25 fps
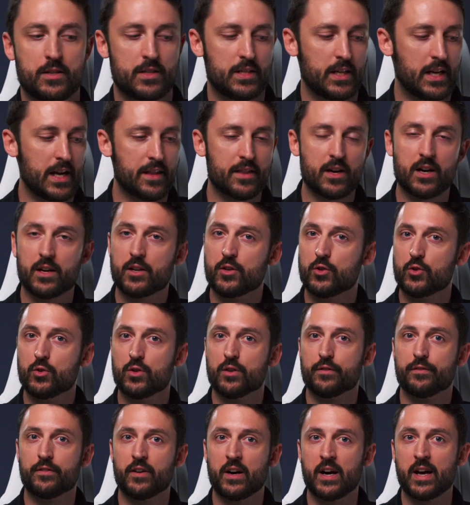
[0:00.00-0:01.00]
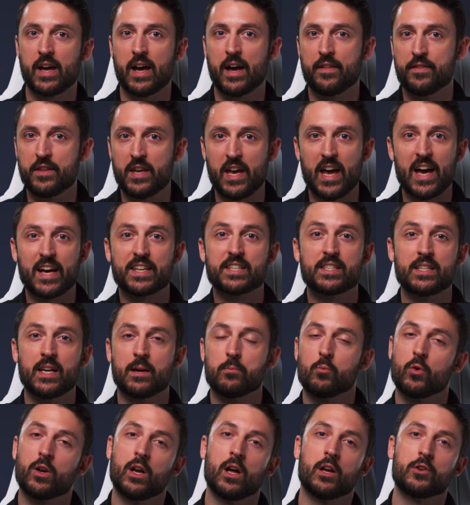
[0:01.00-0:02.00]
Together, Unify and the
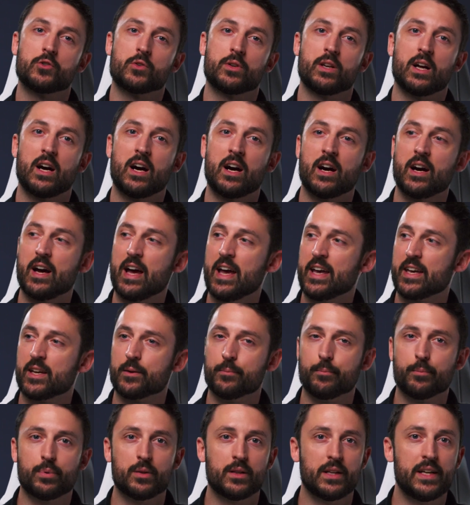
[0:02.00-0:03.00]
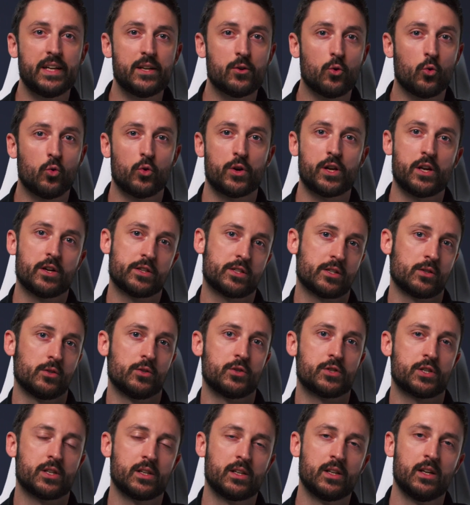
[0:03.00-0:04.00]
XDM-100 are a complete audio
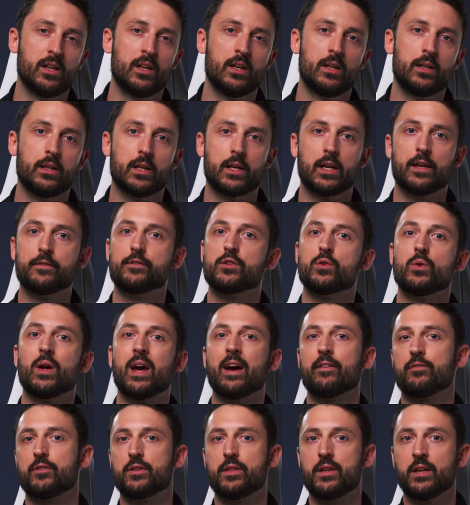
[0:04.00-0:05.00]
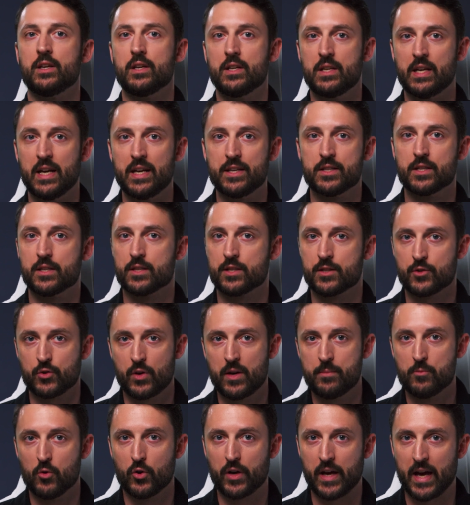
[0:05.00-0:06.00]
solution that gives you everything you need to
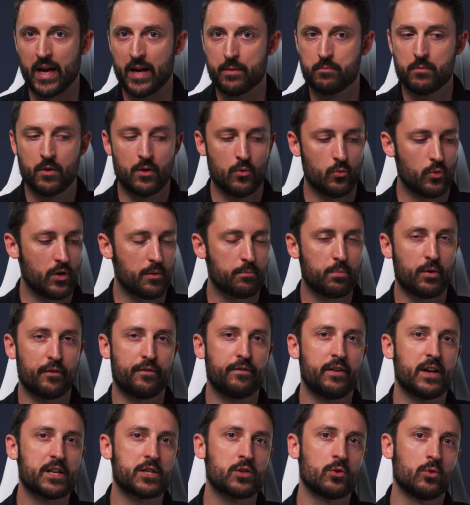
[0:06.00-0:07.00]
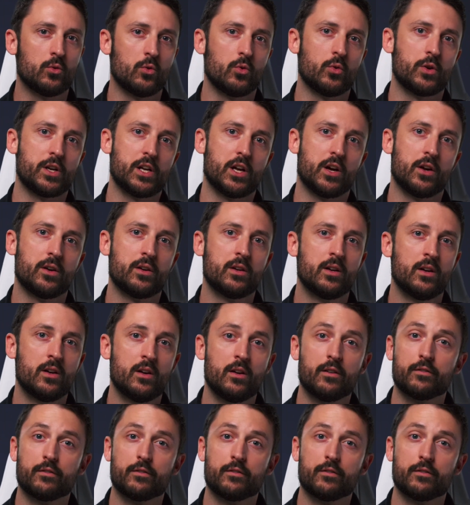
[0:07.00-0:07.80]
stream or game with professional audio,